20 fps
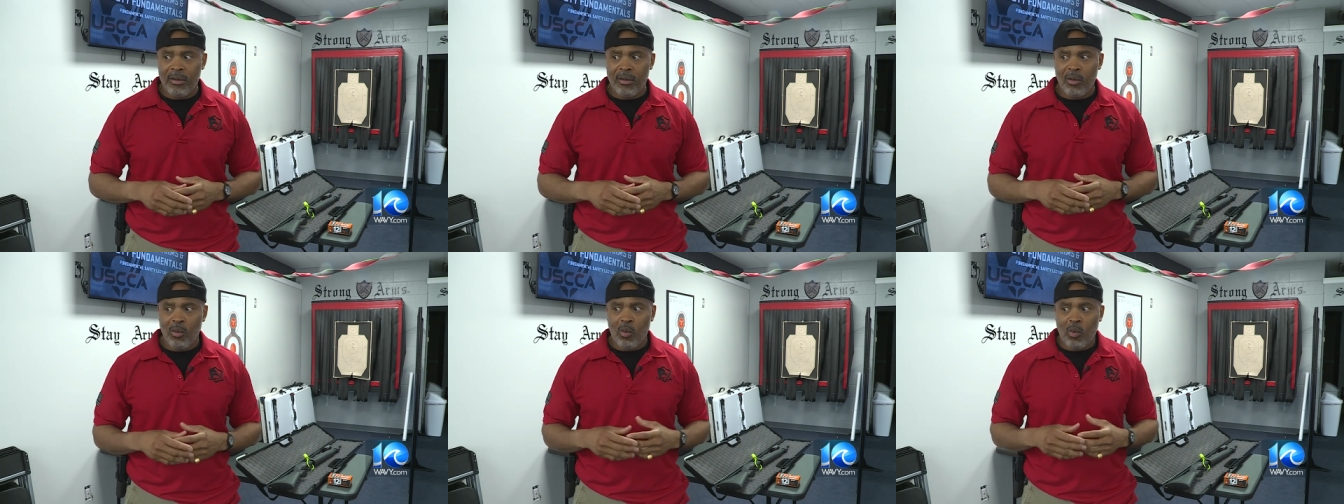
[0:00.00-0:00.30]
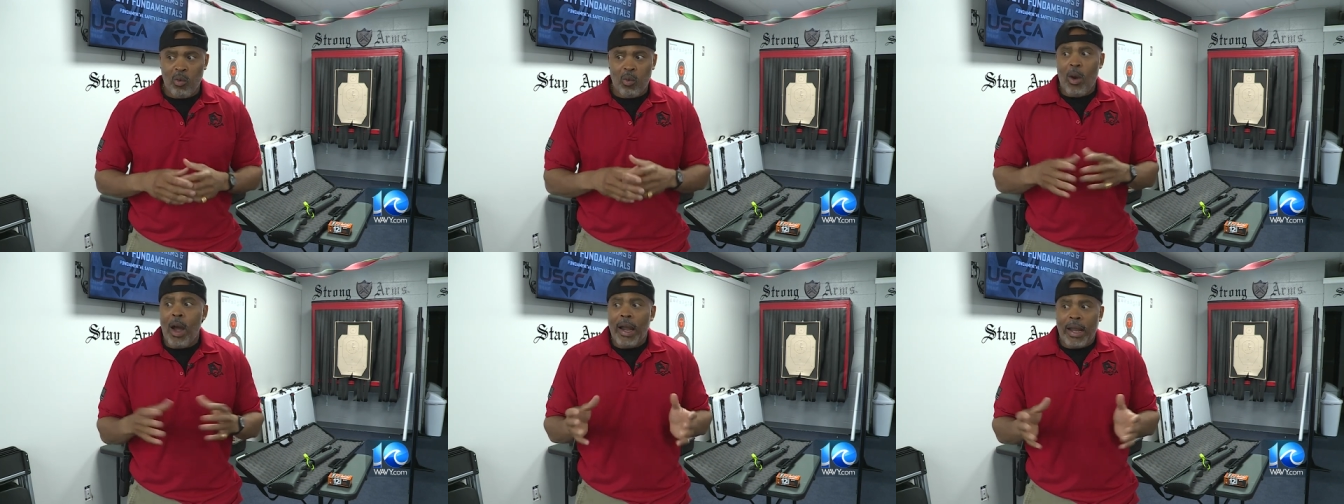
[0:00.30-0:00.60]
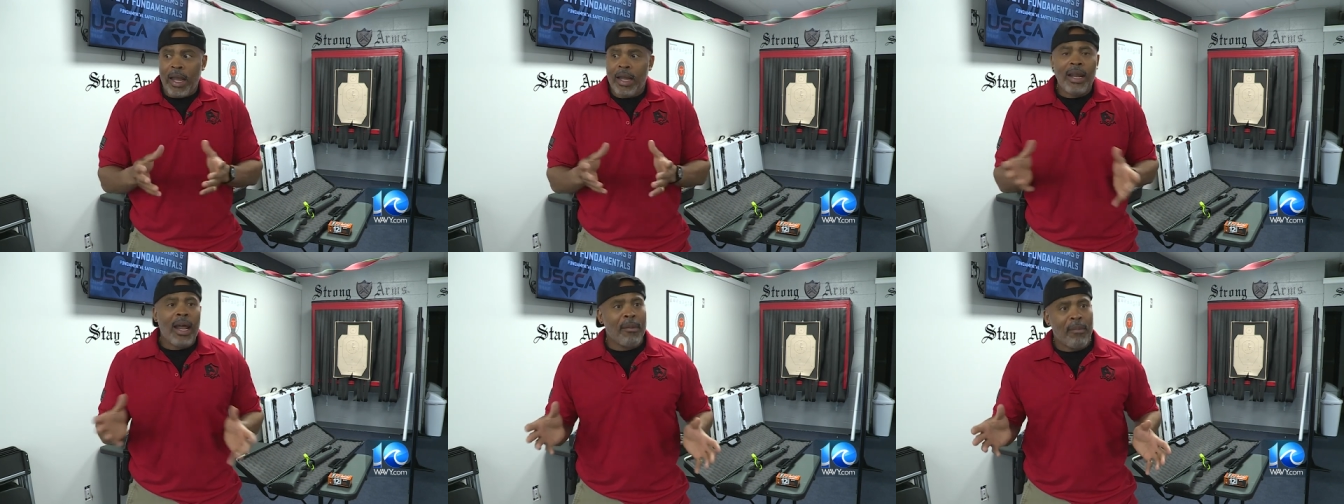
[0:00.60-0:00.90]
why
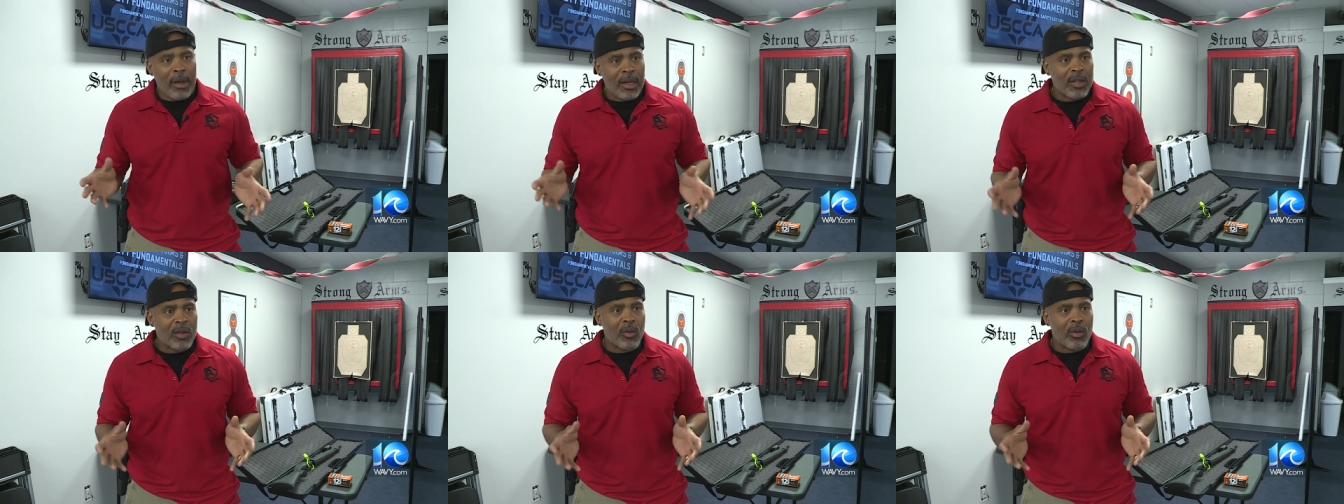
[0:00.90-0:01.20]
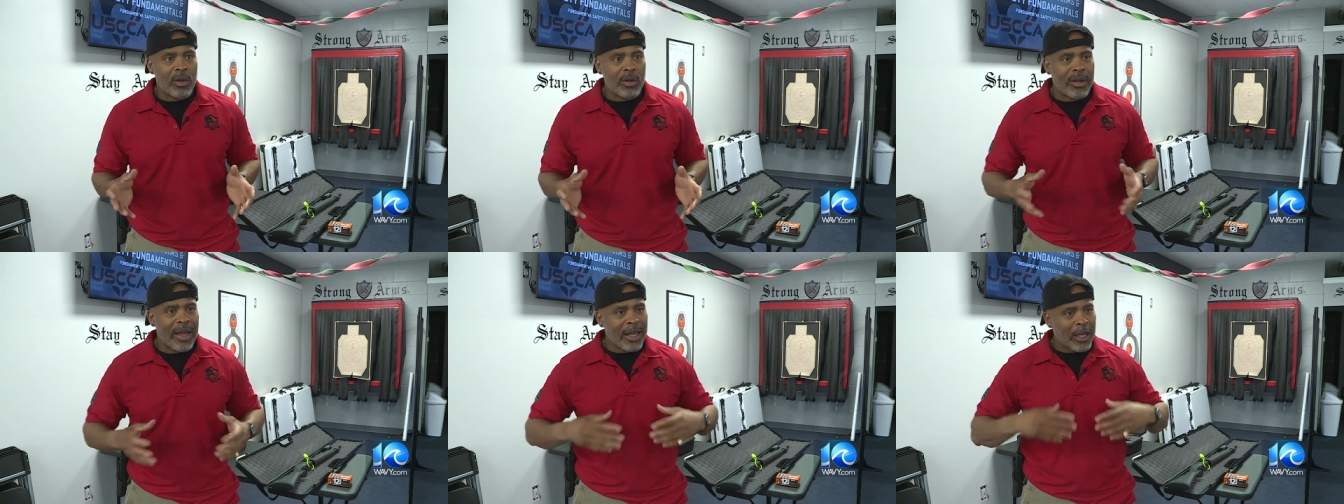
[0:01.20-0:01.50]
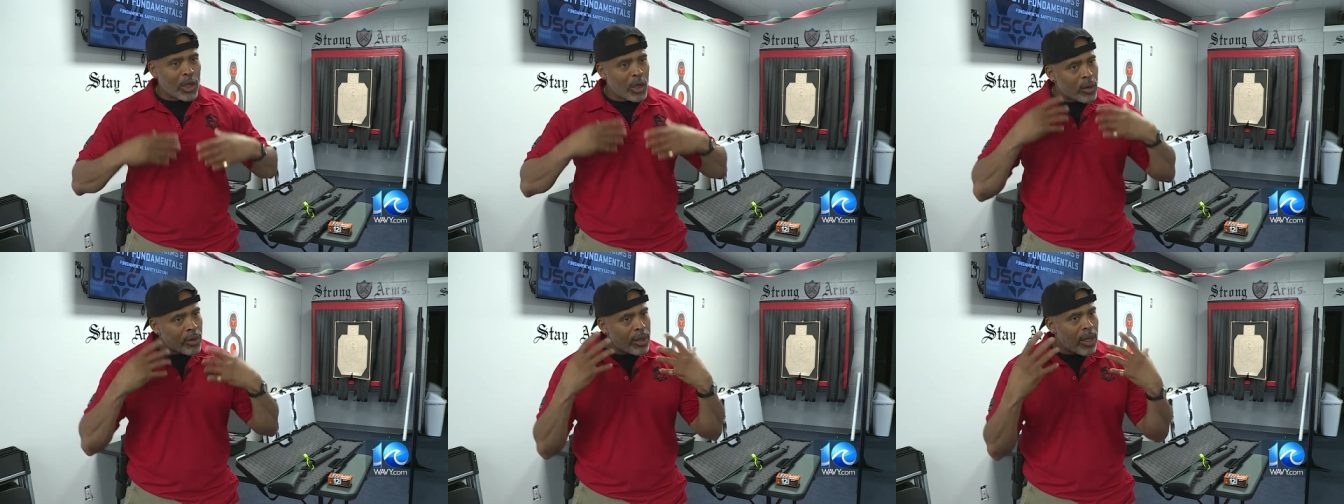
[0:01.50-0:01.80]
can't I mess with it? That
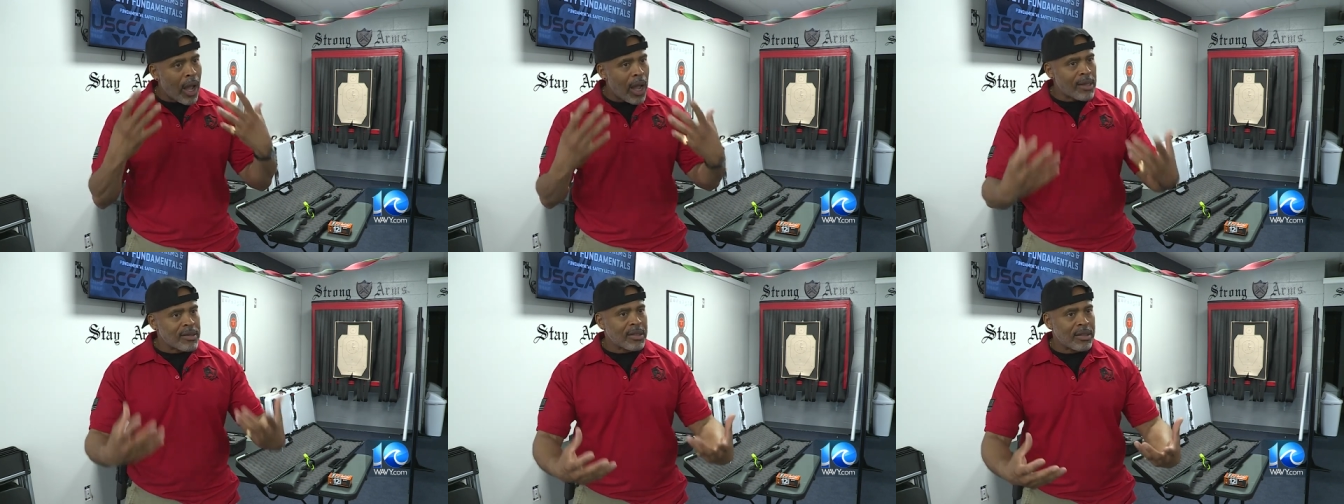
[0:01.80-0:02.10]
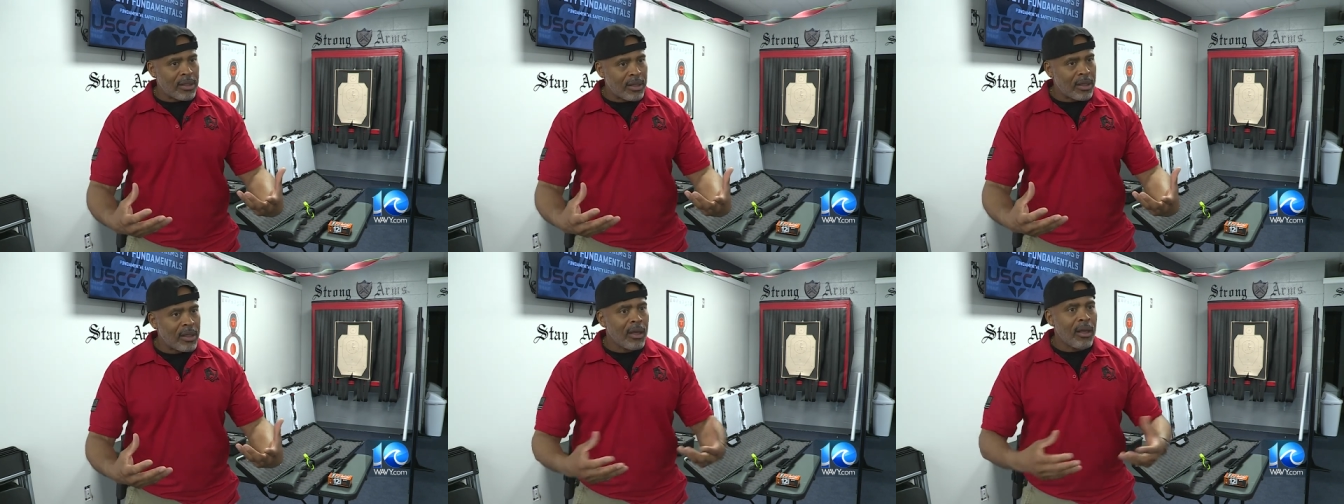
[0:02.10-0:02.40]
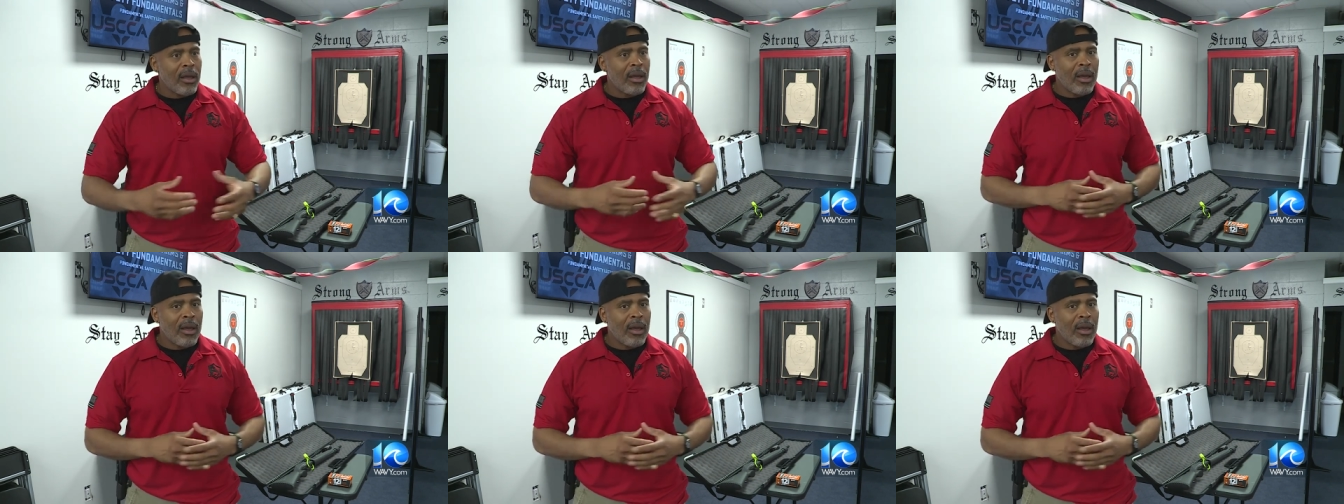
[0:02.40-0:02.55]
curiosity.